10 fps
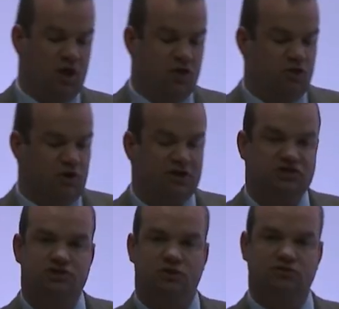through
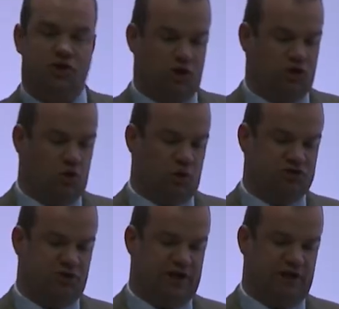additional non-core
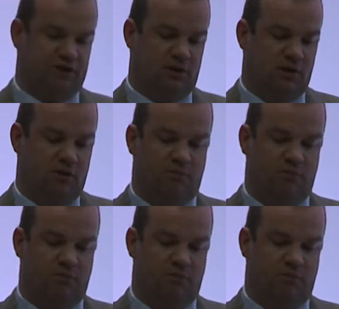training,